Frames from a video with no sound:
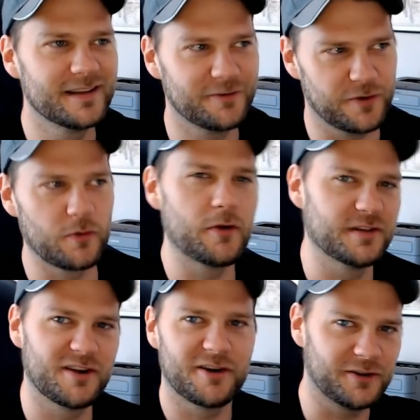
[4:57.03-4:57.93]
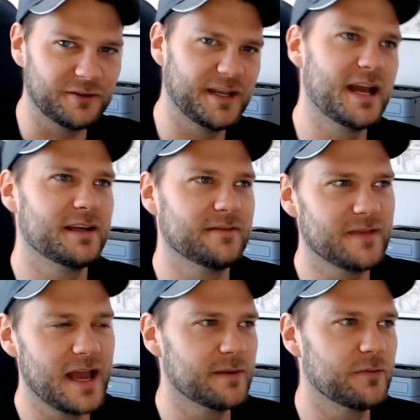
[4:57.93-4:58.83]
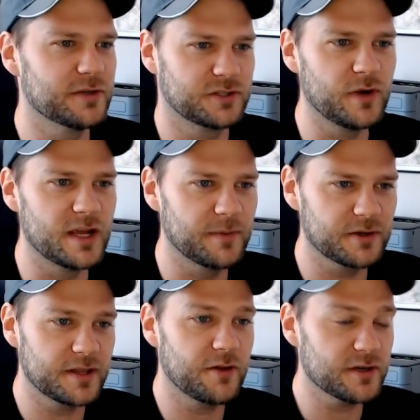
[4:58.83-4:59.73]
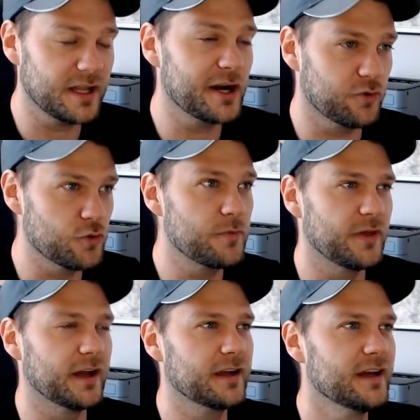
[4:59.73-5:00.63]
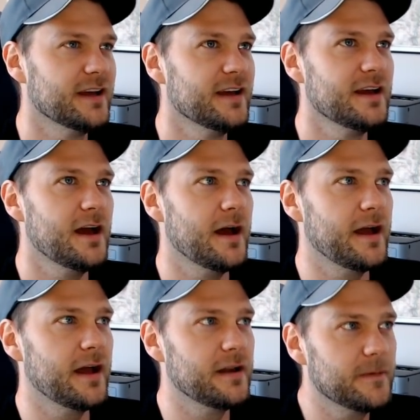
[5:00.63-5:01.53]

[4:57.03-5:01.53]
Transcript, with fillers: Greear wrote his article. Danny Akin put his tweet, but there's there's a lot of groupthink and